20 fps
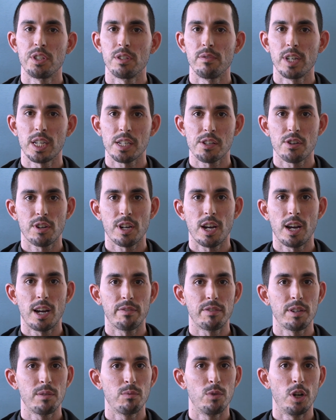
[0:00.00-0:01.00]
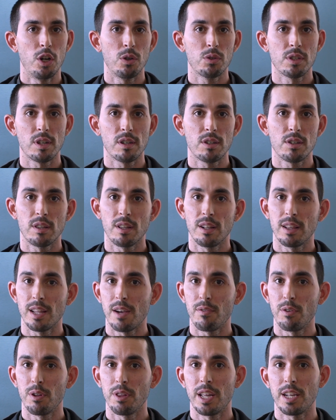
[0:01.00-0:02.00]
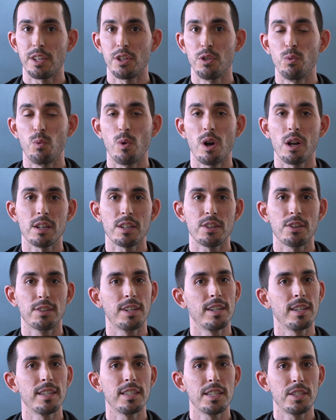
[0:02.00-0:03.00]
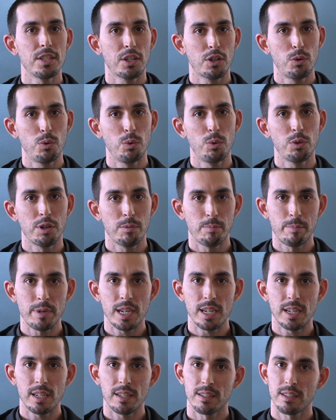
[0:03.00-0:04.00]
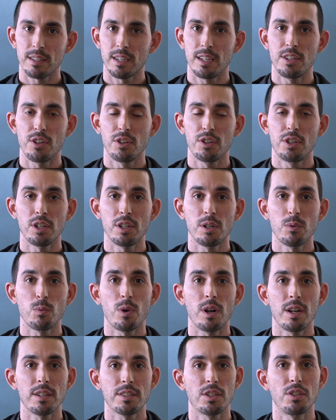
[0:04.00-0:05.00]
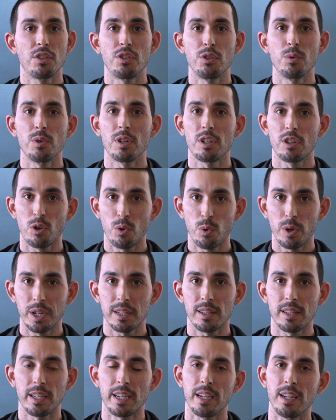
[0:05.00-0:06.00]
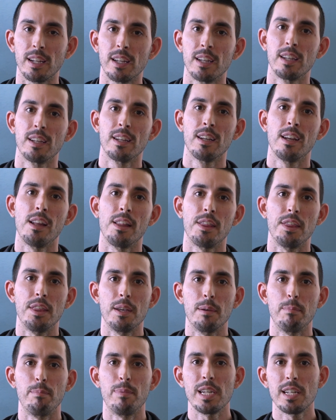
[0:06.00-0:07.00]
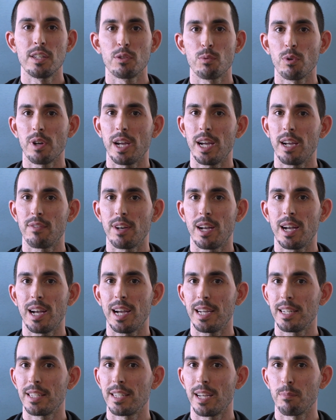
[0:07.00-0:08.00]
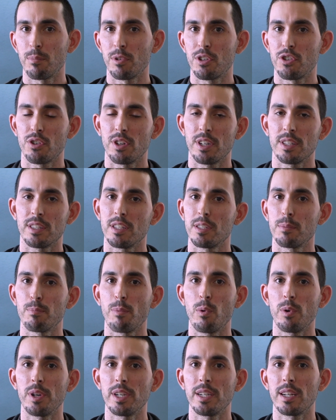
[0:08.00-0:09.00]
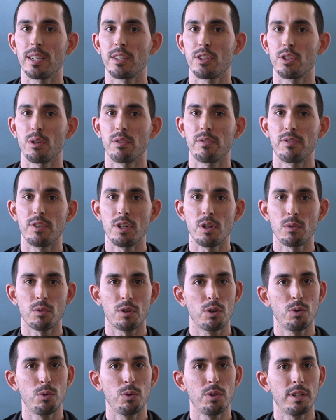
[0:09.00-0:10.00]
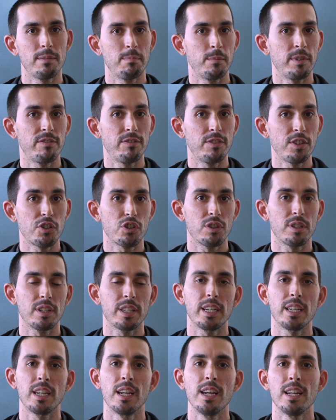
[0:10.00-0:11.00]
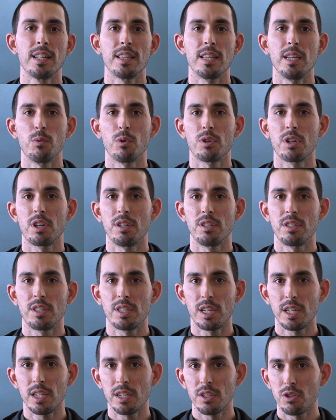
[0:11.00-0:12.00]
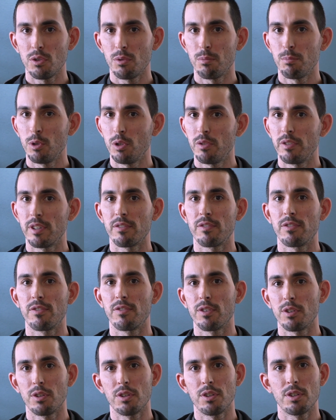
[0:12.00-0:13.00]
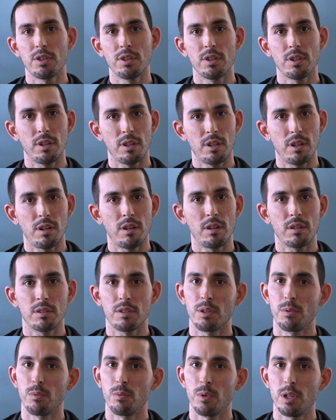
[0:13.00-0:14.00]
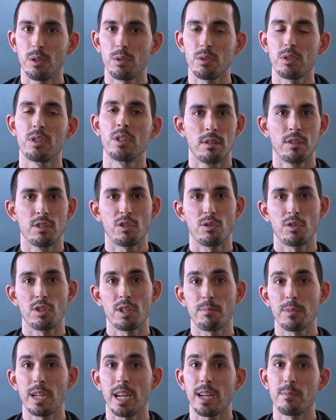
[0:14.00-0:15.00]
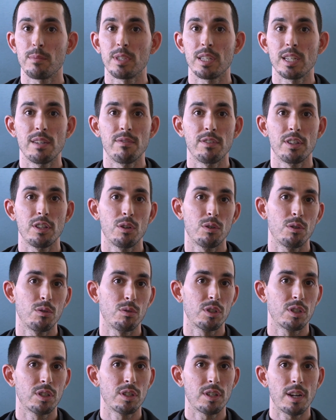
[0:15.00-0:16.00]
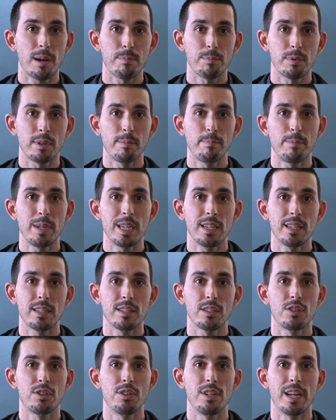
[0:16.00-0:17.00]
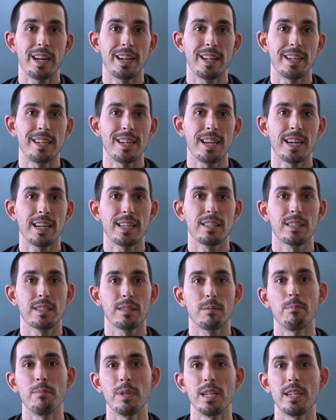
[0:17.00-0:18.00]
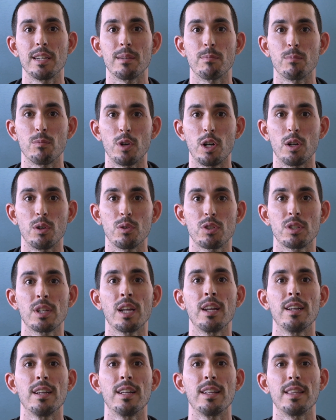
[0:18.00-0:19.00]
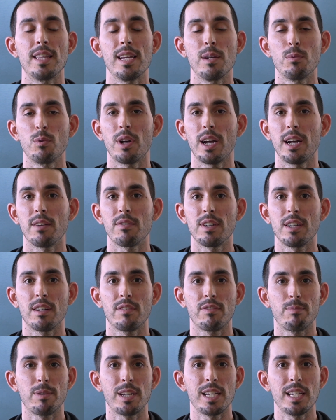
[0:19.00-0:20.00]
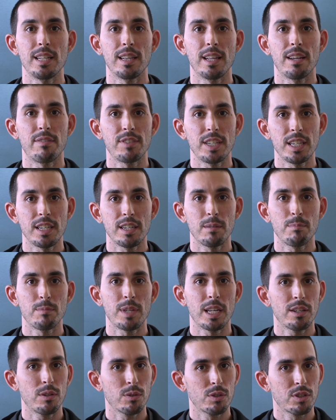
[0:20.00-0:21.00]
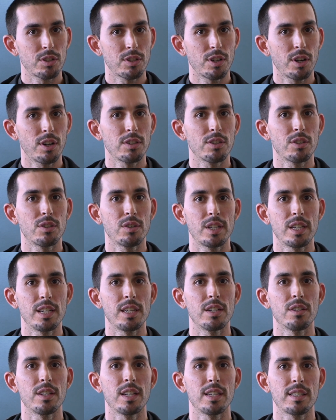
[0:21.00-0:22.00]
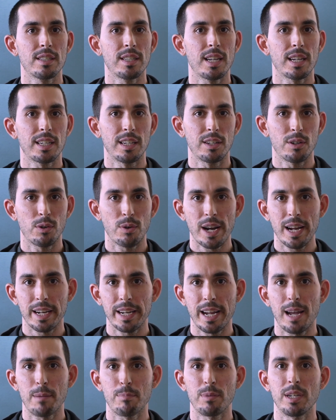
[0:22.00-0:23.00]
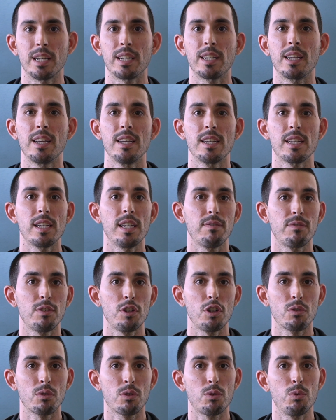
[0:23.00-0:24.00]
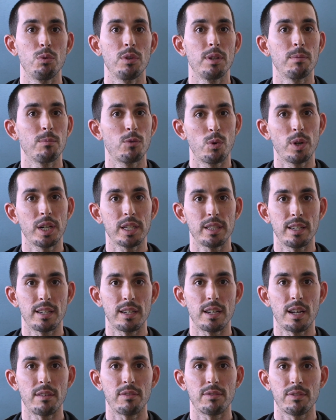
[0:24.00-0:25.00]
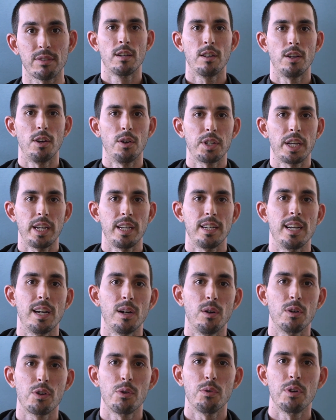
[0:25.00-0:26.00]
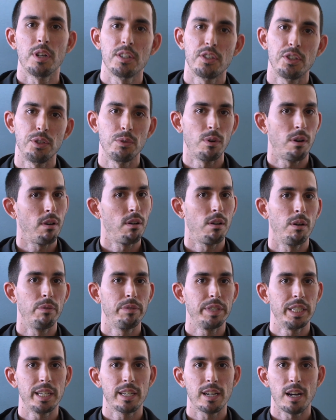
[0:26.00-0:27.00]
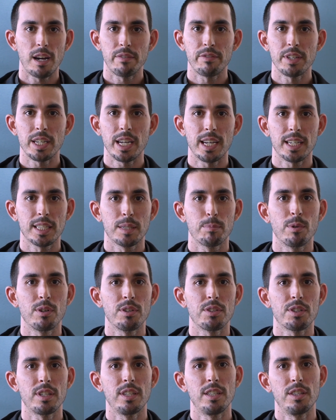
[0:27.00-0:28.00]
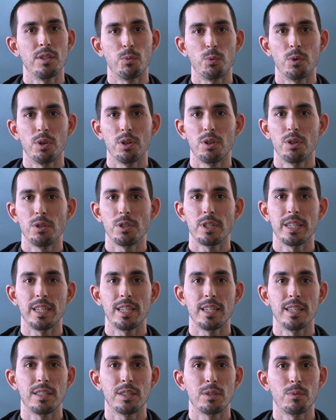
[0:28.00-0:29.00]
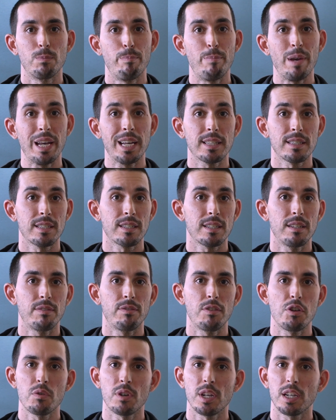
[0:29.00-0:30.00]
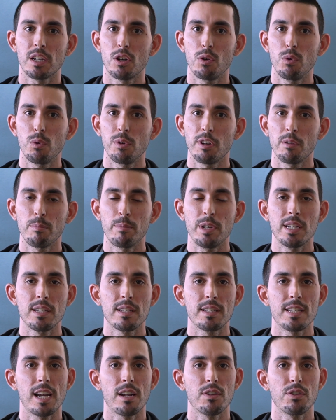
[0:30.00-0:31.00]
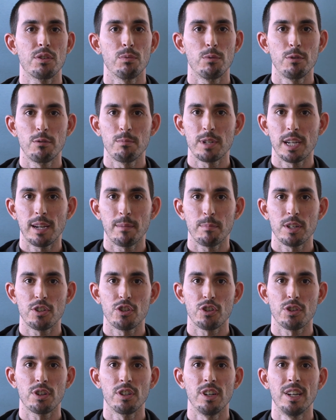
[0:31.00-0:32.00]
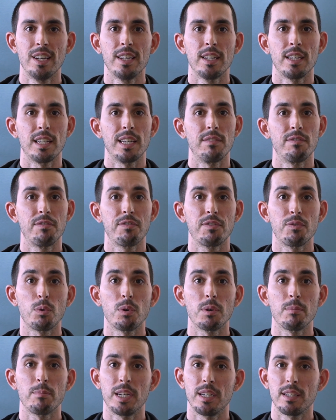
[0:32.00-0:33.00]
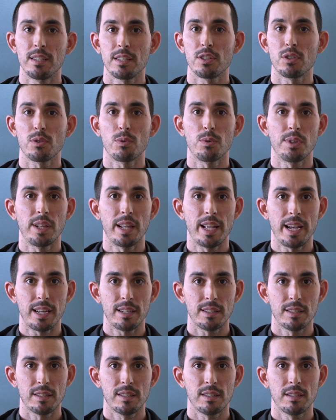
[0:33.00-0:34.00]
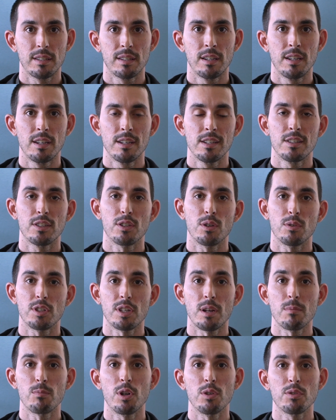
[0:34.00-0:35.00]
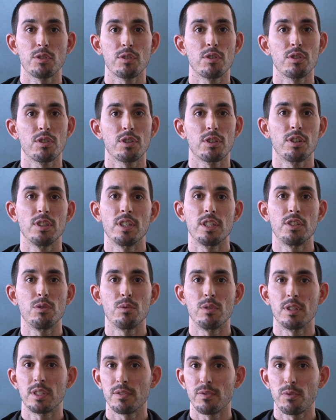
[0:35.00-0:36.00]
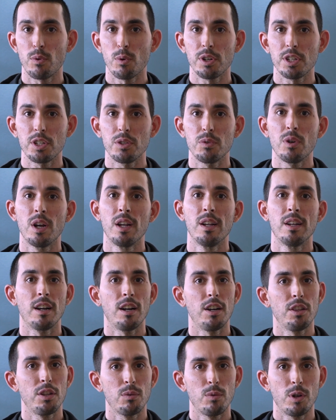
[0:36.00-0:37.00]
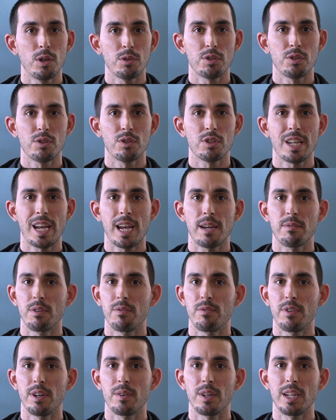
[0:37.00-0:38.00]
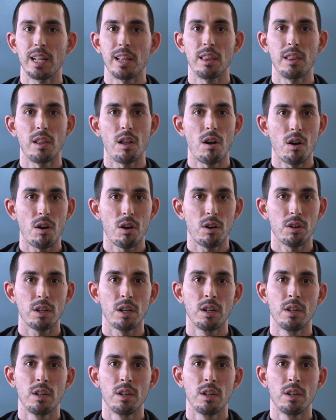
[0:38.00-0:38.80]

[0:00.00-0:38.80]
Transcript: you've got your coffee roasted to the level that you want, you're gonna need to cool your beans, and you're gonna want to do it quickly. The beans will have a high temperature at this point, and so if you don't cool them efficiently, they will continue moving further along the roast. So sometimes, even though you stopped the beans at a nice medium roast, they will have enough heat left in them that you'll start to hear that second crack happening if you don't cool them quickly enough. Okay, now according to all the coffee experts in the world, it is best if you can cool your beans down to room temperature in 4 minutes or less. So some roasters are going to do this for you. Other roasters have a very long